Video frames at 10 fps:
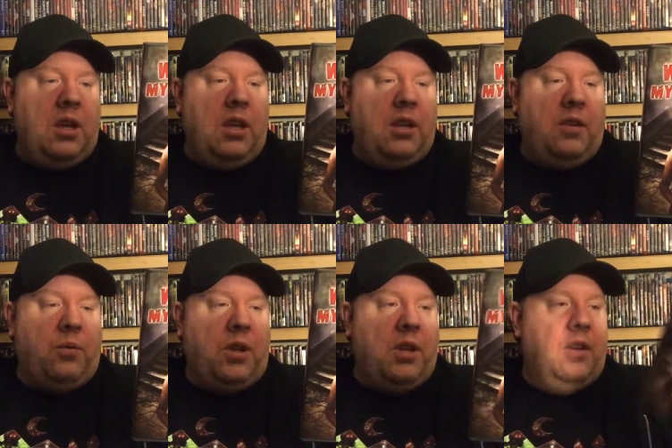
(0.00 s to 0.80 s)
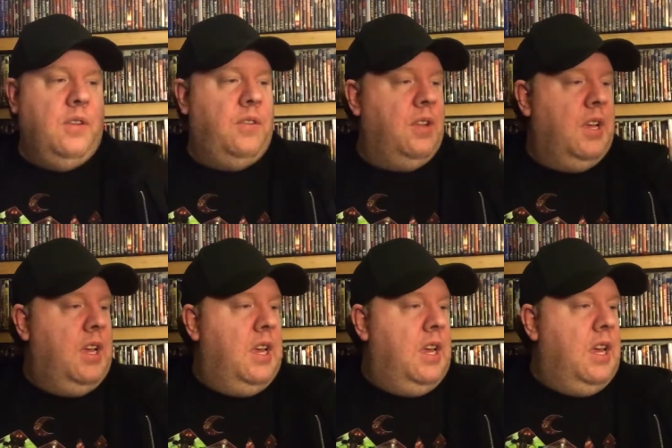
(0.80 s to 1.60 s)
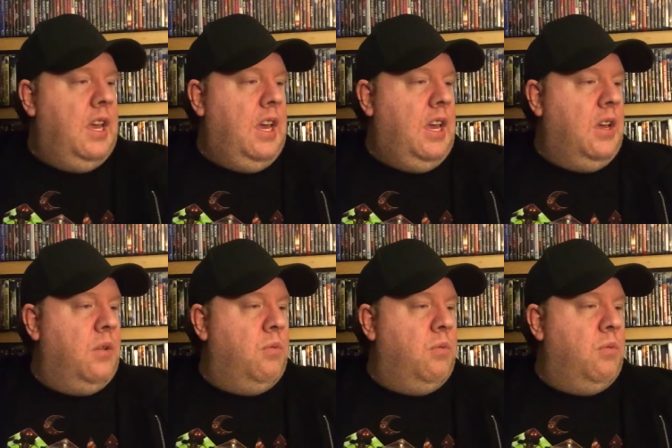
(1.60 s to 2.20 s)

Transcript: And this one is a